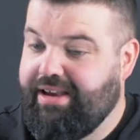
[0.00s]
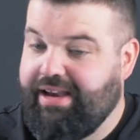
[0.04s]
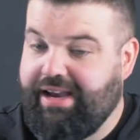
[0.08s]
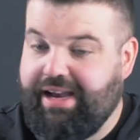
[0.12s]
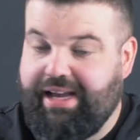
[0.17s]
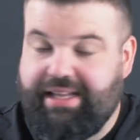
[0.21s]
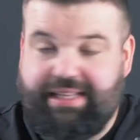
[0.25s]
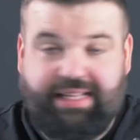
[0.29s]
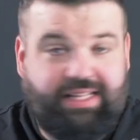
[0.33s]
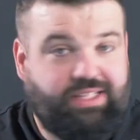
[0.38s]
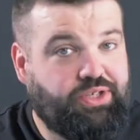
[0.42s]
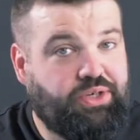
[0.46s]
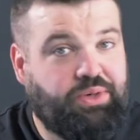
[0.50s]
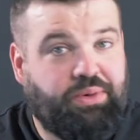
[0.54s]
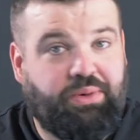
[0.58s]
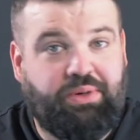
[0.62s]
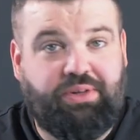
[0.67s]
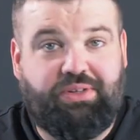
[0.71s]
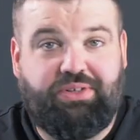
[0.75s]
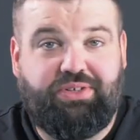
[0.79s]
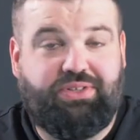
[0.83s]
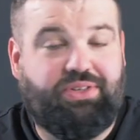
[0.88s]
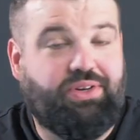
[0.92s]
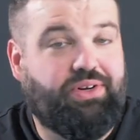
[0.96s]
And that's how I
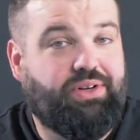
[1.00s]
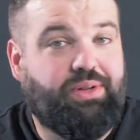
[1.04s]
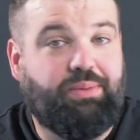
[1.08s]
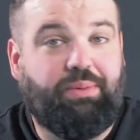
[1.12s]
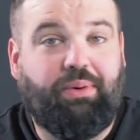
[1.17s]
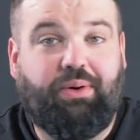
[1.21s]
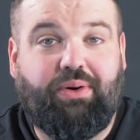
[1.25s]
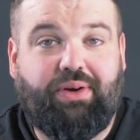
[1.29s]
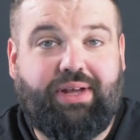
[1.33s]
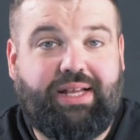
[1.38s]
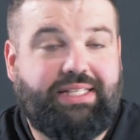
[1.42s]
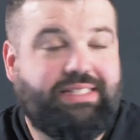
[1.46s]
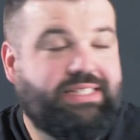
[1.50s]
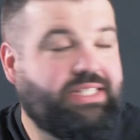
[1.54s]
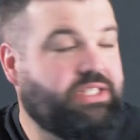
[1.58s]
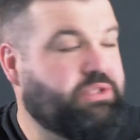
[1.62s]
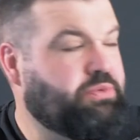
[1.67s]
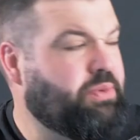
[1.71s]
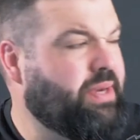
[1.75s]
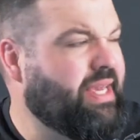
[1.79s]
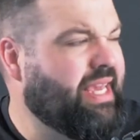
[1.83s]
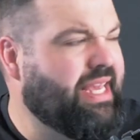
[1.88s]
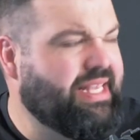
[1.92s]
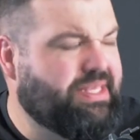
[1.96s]
wanted to start the podcast
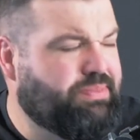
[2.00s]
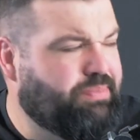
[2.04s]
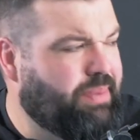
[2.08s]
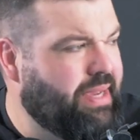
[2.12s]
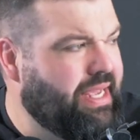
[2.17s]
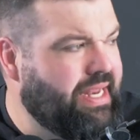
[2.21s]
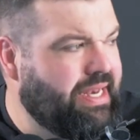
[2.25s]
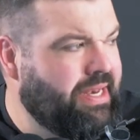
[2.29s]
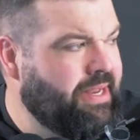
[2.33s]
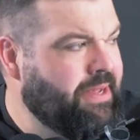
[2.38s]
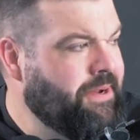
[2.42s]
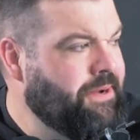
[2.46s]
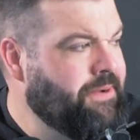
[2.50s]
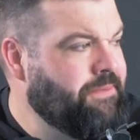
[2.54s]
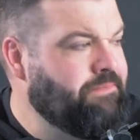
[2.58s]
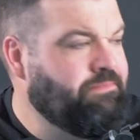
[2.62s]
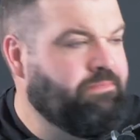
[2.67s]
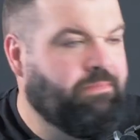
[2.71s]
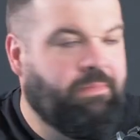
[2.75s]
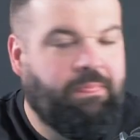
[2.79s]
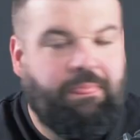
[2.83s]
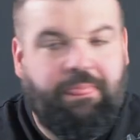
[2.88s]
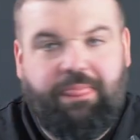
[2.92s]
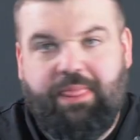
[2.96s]
this week. It's been
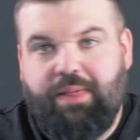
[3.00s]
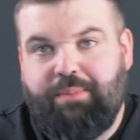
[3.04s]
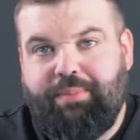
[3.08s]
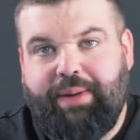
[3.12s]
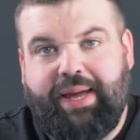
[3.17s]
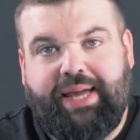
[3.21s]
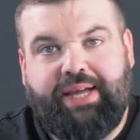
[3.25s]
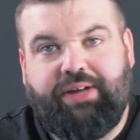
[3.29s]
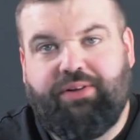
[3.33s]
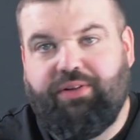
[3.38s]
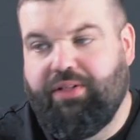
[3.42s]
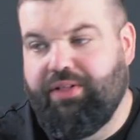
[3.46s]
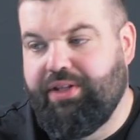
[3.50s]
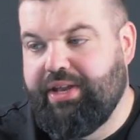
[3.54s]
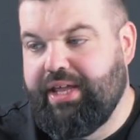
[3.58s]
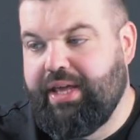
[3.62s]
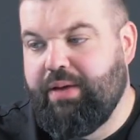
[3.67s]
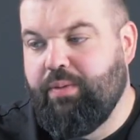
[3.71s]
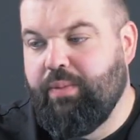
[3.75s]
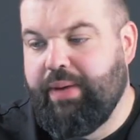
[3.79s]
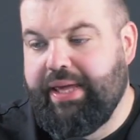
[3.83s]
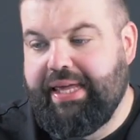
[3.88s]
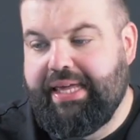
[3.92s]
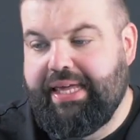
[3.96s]
the bank
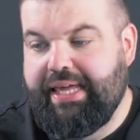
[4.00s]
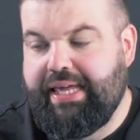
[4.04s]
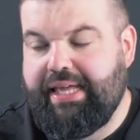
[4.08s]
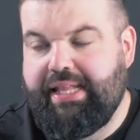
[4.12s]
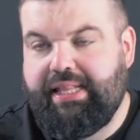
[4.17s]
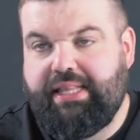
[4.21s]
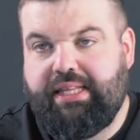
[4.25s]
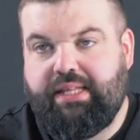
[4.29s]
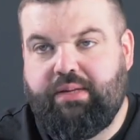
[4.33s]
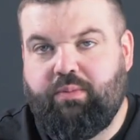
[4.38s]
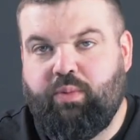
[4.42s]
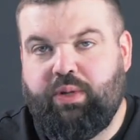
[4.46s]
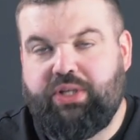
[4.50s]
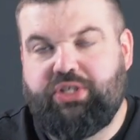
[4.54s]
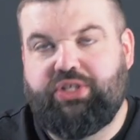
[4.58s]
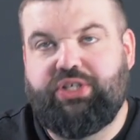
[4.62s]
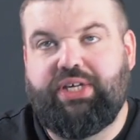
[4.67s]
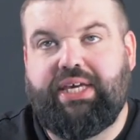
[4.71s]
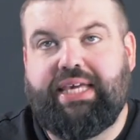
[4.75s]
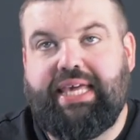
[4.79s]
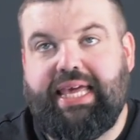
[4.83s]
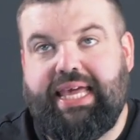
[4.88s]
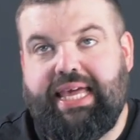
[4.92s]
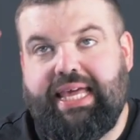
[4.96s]
holiday weekend, which
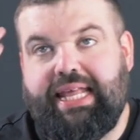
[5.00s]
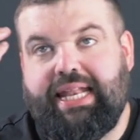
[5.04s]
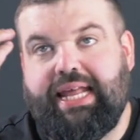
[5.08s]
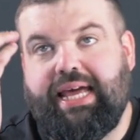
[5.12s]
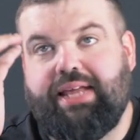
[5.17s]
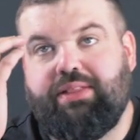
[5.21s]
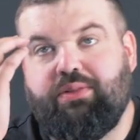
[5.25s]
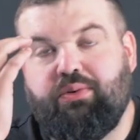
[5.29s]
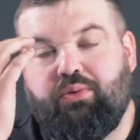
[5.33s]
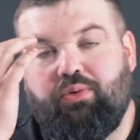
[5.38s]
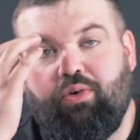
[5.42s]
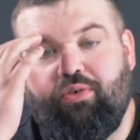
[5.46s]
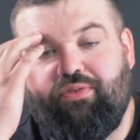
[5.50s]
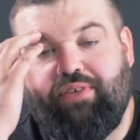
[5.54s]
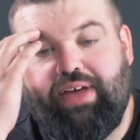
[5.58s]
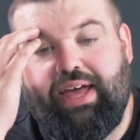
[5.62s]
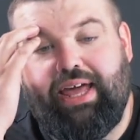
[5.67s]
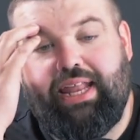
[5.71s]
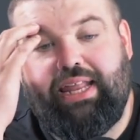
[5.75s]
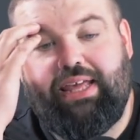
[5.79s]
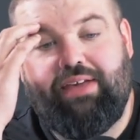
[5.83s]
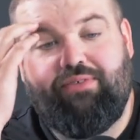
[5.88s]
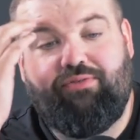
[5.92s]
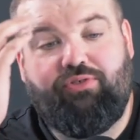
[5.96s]
again, I don't know if
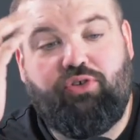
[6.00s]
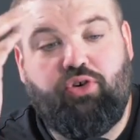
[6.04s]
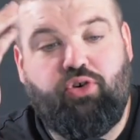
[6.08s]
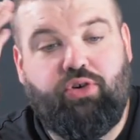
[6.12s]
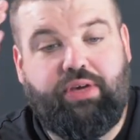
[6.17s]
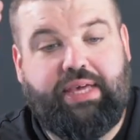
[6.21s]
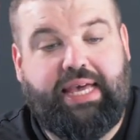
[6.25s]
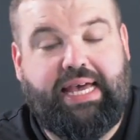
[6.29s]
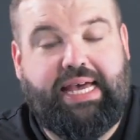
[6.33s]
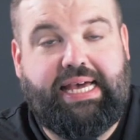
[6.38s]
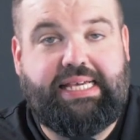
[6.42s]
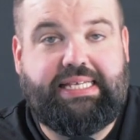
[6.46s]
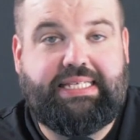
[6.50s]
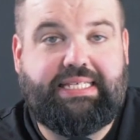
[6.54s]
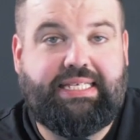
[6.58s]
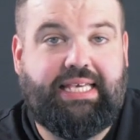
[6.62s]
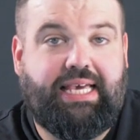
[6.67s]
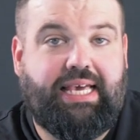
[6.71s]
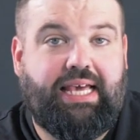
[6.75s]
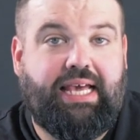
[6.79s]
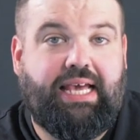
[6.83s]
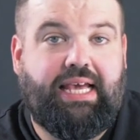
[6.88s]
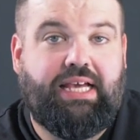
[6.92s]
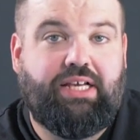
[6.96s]
any of you guys
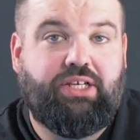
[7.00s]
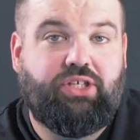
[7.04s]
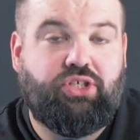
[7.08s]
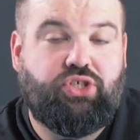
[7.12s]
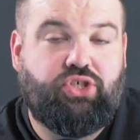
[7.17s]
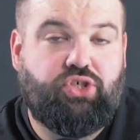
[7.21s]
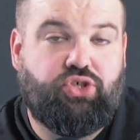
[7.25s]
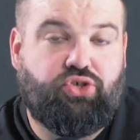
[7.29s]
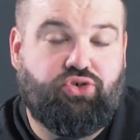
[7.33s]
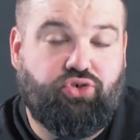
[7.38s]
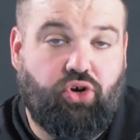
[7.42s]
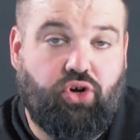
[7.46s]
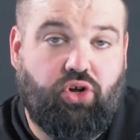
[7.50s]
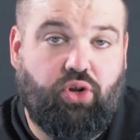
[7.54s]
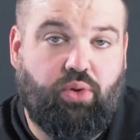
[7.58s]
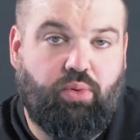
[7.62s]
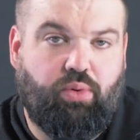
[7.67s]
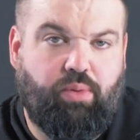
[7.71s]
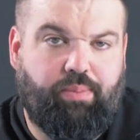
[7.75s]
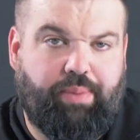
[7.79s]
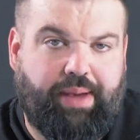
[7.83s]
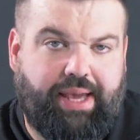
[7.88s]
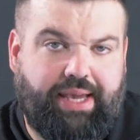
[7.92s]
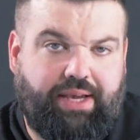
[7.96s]

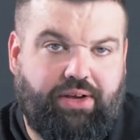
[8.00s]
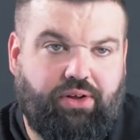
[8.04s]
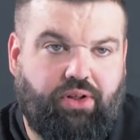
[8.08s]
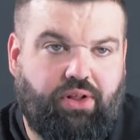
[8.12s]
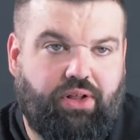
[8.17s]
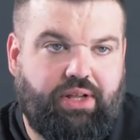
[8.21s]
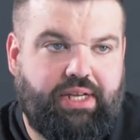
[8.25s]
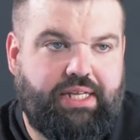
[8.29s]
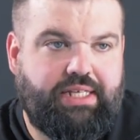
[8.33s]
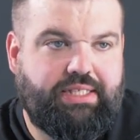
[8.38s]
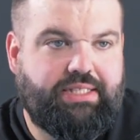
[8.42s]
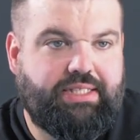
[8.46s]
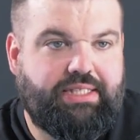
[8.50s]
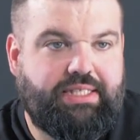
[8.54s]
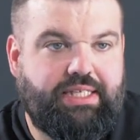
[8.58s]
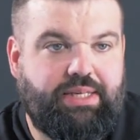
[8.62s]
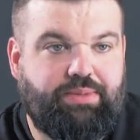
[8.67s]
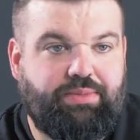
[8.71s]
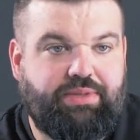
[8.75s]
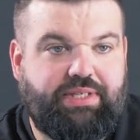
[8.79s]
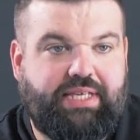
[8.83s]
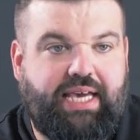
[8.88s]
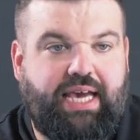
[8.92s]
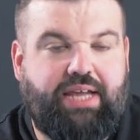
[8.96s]
struggle with bank holidays the
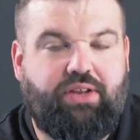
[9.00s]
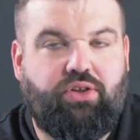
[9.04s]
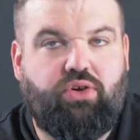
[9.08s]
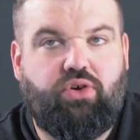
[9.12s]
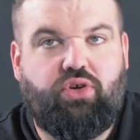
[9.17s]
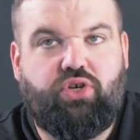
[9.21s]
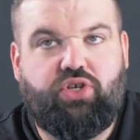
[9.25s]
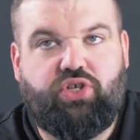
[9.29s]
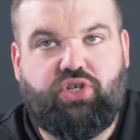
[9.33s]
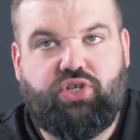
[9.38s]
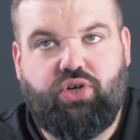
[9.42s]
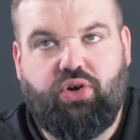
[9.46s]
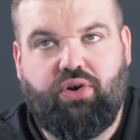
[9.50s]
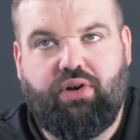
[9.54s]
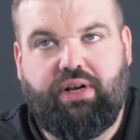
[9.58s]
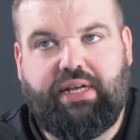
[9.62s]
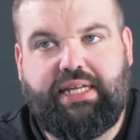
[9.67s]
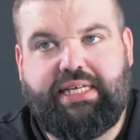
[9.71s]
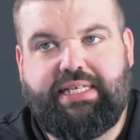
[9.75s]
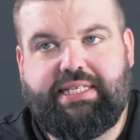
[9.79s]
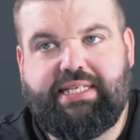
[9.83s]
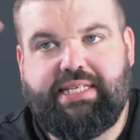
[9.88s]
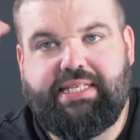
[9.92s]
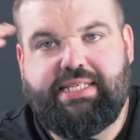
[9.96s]
same as I do.
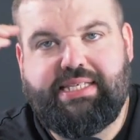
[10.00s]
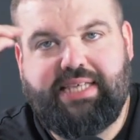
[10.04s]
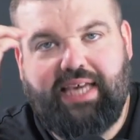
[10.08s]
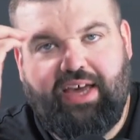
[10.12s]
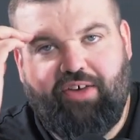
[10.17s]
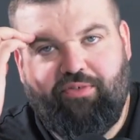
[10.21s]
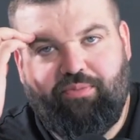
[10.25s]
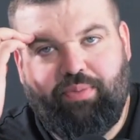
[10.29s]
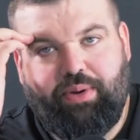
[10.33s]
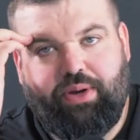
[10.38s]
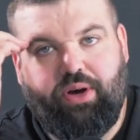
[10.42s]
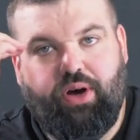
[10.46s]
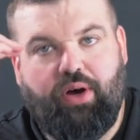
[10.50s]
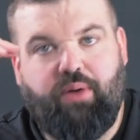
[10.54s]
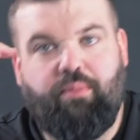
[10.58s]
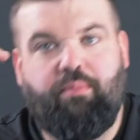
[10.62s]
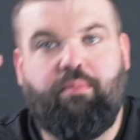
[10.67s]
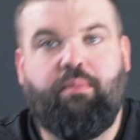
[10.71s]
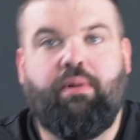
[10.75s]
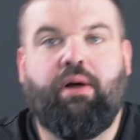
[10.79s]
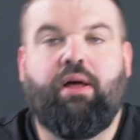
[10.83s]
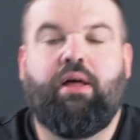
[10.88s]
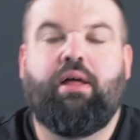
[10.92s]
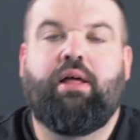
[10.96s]
Certainly, since I've
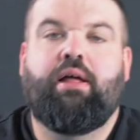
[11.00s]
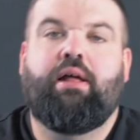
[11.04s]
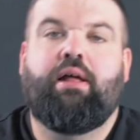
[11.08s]
become